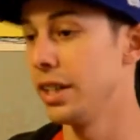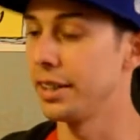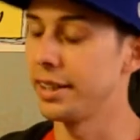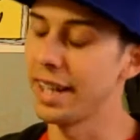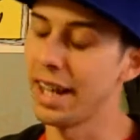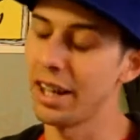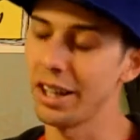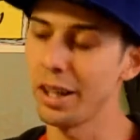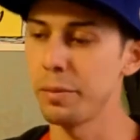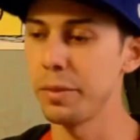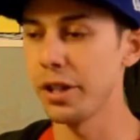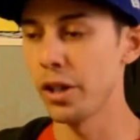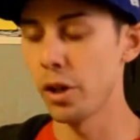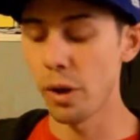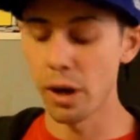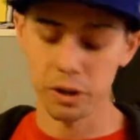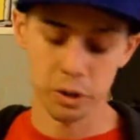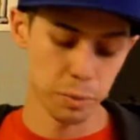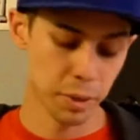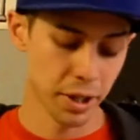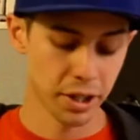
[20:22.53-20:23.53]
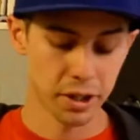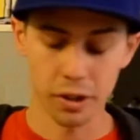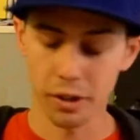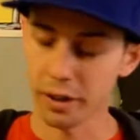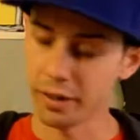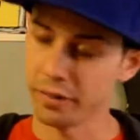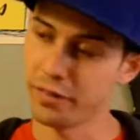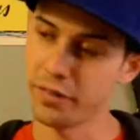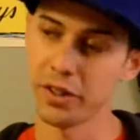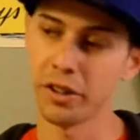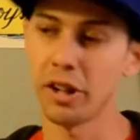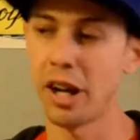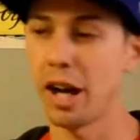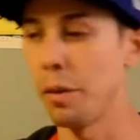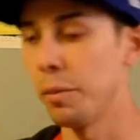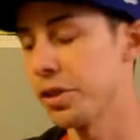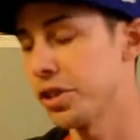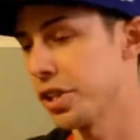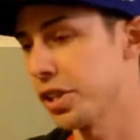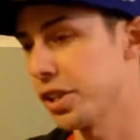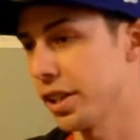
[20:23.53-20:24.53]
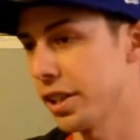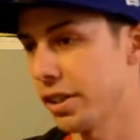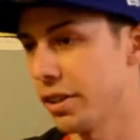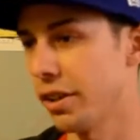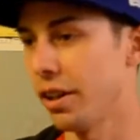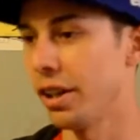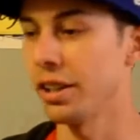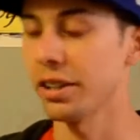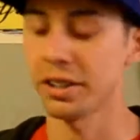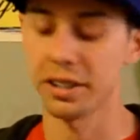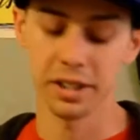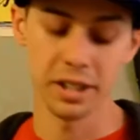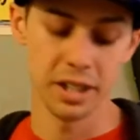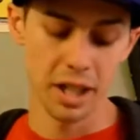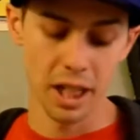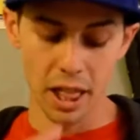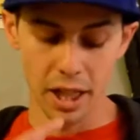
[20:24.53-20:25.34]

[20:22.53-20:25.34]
Now let me go out to my car and figure out how much it's going to cost.